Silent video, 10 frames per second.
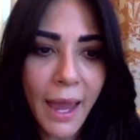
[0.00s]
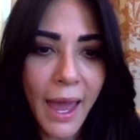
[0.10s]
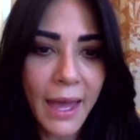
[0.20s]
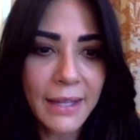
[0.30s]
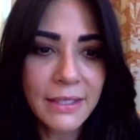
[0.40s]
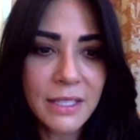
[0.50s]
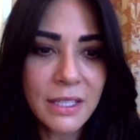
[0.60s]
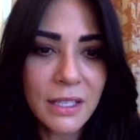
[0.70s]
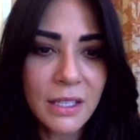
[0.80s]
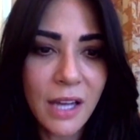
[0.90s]
And
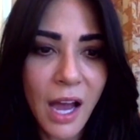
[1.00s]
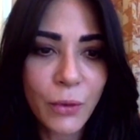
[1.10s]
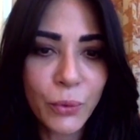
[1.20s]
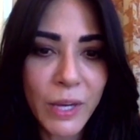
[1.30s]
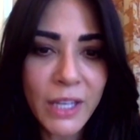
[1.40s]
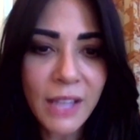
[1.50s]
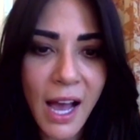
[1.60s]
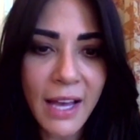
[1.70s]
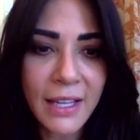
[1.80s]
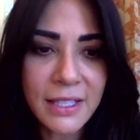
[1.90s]
I
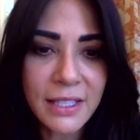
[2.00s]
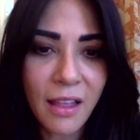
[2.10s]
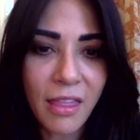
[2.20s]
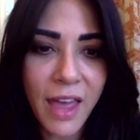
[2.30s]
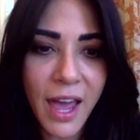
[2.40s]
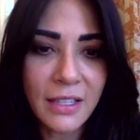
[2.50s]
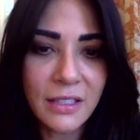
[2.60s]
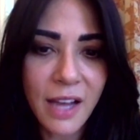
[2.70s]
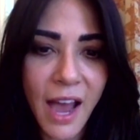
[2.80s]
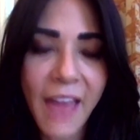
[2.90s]
realized that
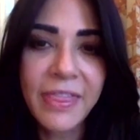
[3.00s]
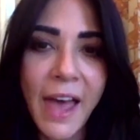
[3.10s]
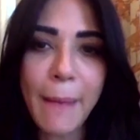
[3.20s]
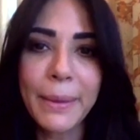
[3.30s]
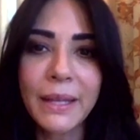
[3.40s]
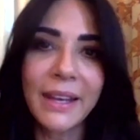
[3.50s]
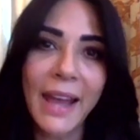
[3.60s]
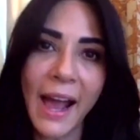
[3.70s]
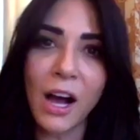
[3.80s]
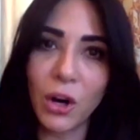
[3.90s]
had that been
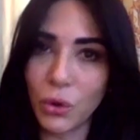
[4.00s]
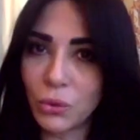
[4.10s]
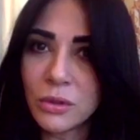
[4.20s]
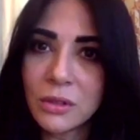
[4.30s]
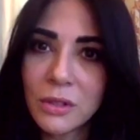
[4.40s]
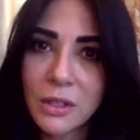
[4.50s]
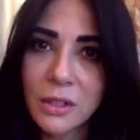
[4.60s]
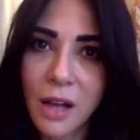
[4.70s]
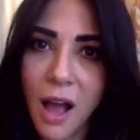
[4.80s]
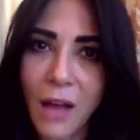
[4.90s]
now,
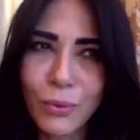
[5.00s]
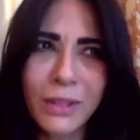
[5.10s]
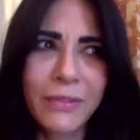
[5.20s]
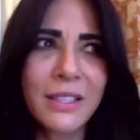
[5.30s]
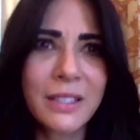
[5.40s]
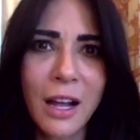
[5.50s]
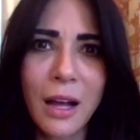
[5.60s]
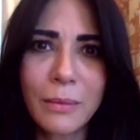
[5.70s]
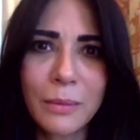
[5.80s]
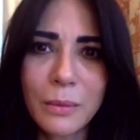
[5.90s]
I would have ended
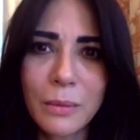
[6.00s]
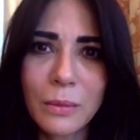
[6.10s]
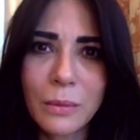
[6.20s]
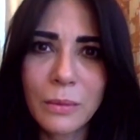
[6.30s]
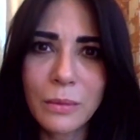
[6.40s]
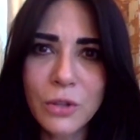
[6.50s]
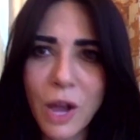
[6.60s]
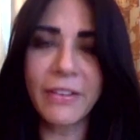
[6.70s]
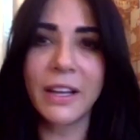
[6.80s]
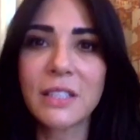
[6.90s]
up
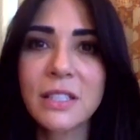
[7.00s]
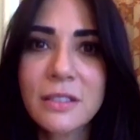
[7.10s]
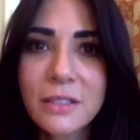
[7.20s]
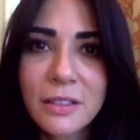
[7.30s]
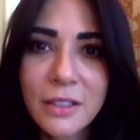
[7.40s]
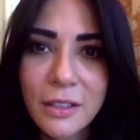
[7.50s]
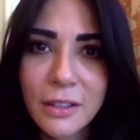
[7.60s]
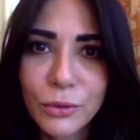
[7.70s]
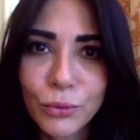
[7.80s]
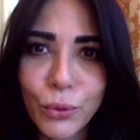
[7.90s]
trafficked. Yeah.
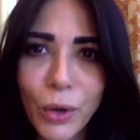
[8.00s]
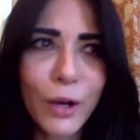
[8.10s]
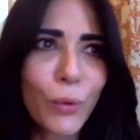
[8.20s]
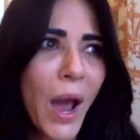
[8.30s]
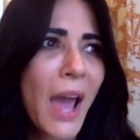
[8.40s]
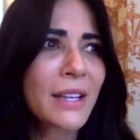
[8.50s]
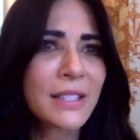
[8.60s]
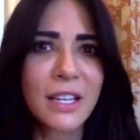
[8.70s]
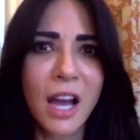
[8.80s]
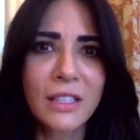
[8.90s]
Running away
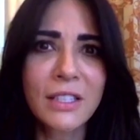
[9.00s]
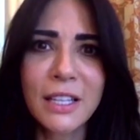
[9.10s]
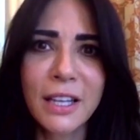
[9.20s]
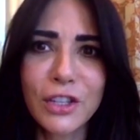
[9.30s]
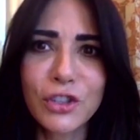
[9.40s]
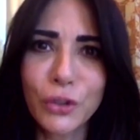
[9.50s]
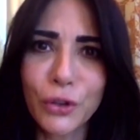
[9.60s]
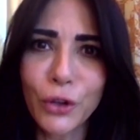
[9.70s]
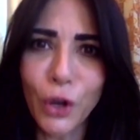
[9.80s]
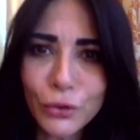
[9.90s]
as a young teenage
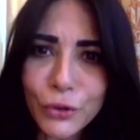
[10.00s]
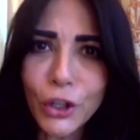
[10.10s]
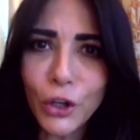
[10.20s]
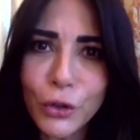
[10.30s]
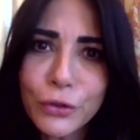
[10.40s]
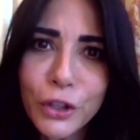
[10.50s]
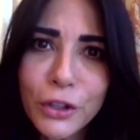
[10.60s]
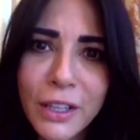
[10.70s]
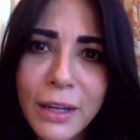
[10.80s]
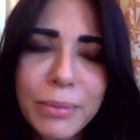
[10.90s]
girl over and
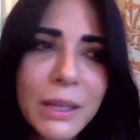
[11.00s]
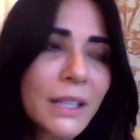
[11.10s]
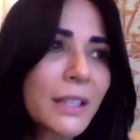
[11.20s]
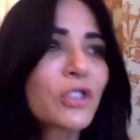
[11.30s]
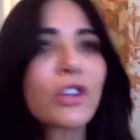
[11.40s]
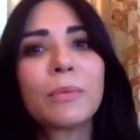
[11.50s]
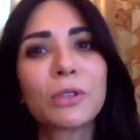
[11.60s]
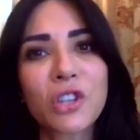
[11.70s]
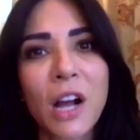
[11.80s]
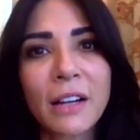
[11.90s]
over, and a completely
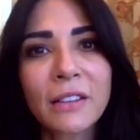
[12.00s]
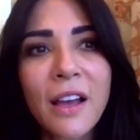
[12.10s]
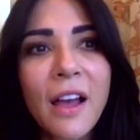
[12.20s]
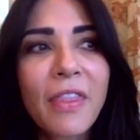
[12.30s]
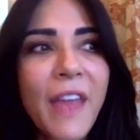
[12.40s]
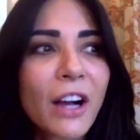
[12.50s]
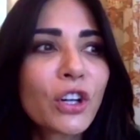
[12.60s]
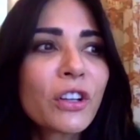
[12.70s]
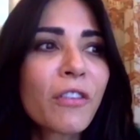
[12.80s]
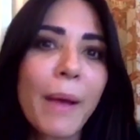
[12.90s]
troubled child. That
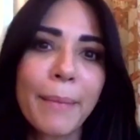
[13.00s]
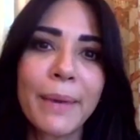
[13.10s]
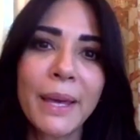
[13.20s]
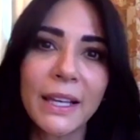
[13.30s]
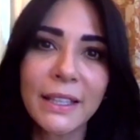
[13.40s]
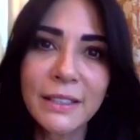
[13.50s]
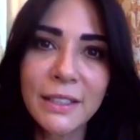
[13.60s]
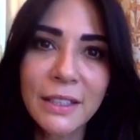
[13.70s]
could have been me.